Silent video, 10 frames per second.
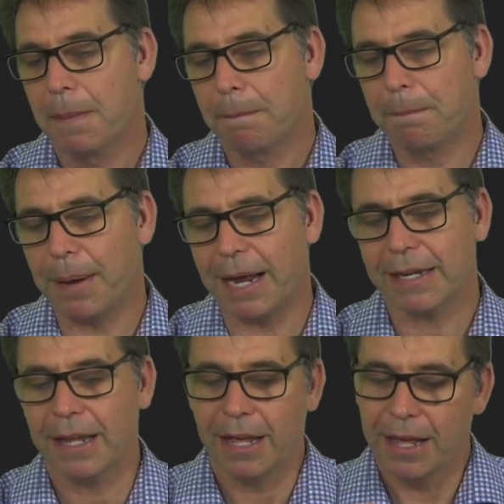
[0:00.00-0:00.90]

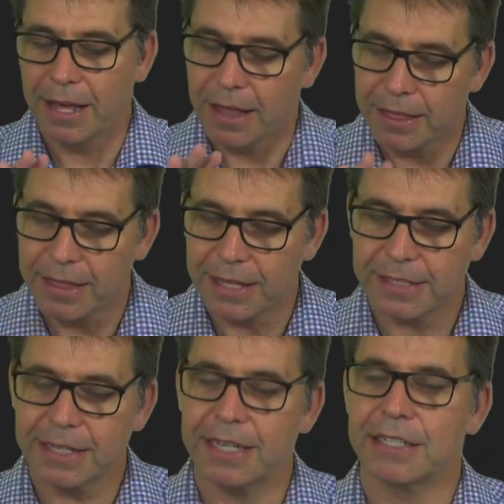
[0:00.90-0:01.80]
but
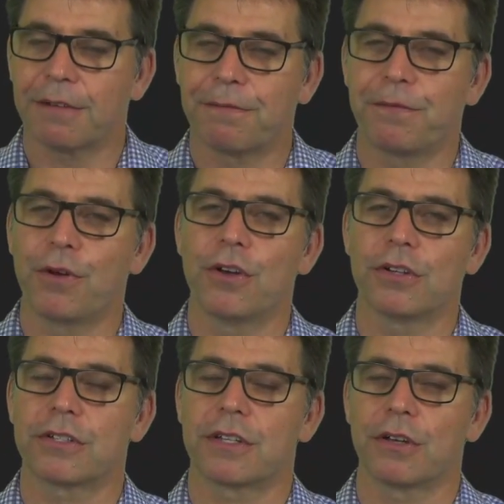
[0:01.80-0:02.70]
this is a
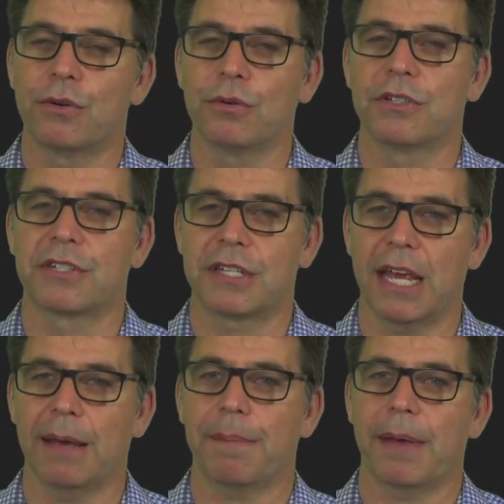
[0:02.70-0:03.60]
first good
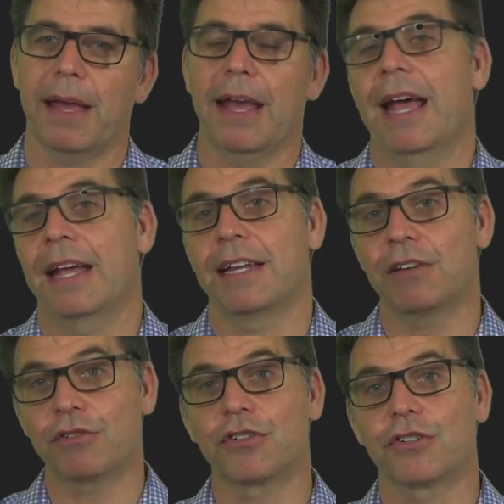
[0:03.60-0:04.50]
step and
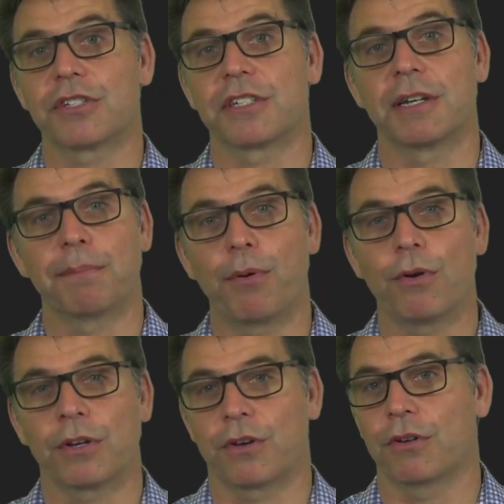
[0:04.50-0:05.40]
introduces an
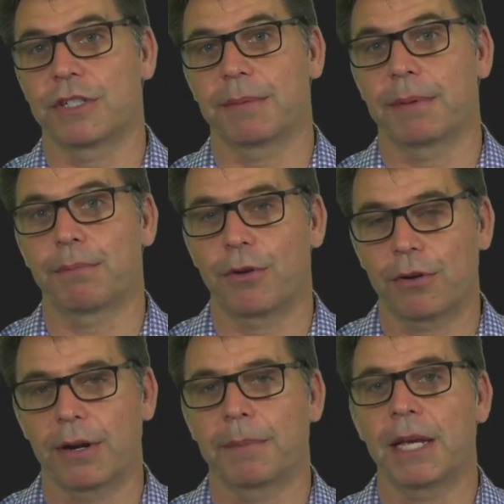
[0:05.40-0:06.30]
important concept in
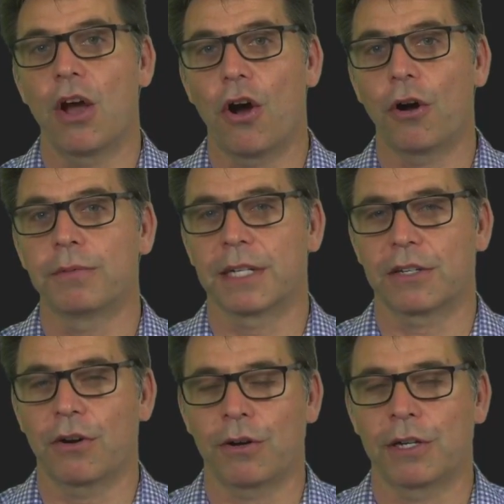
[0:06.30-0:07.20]
programming,
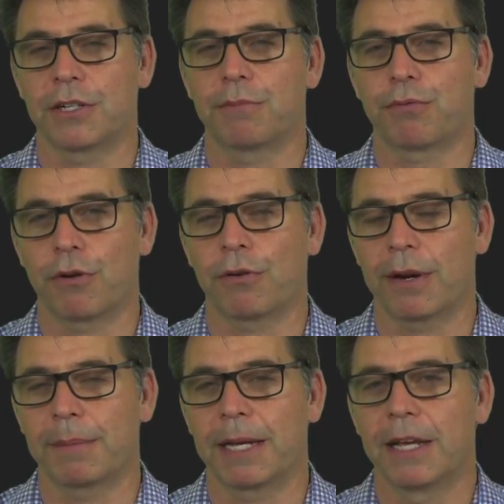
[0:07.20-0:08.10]
object-oriented
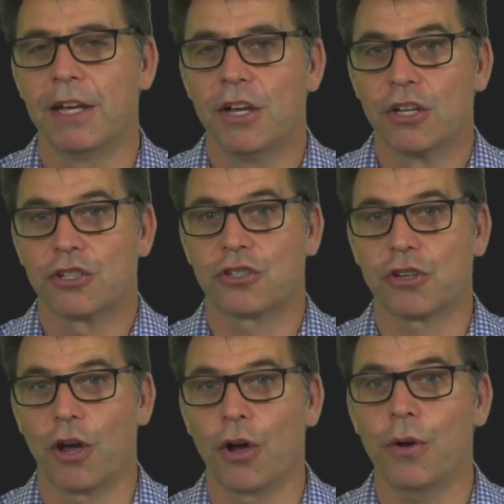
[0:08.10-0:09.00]
programming.
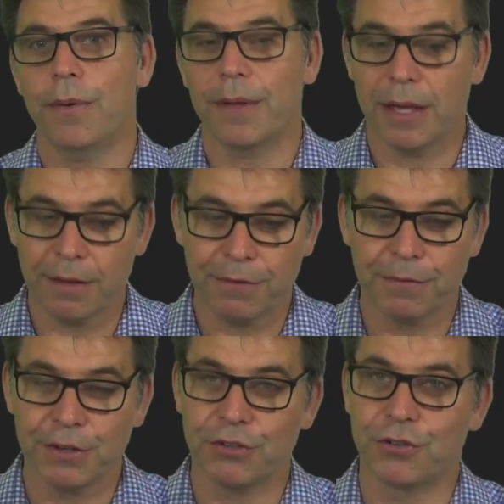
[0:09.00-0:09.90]
So if you've
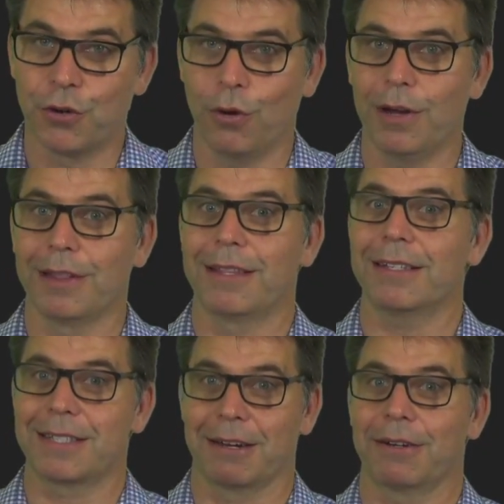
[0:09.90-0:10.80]
enjoyed
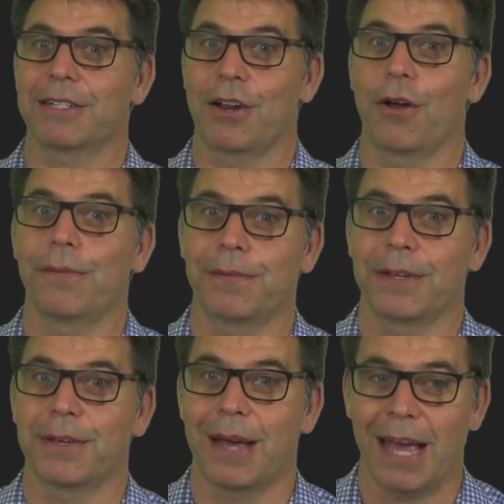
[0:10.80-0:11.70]
this series, and
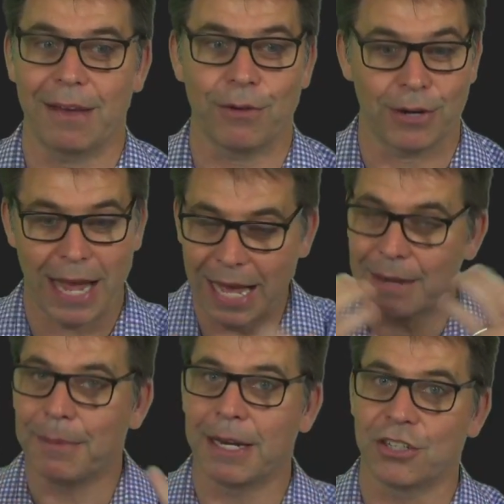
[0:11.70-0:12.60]
hopefully you have, on
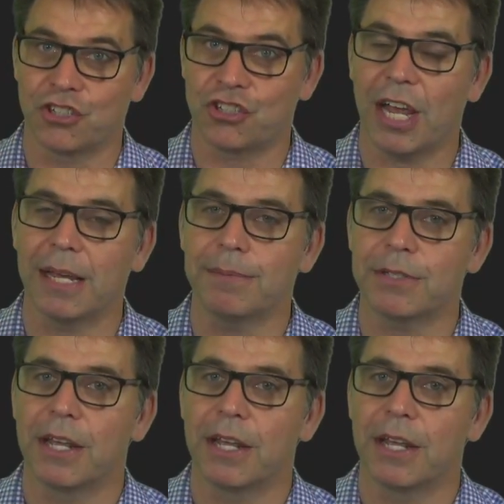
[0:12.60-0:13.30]
animating shapes,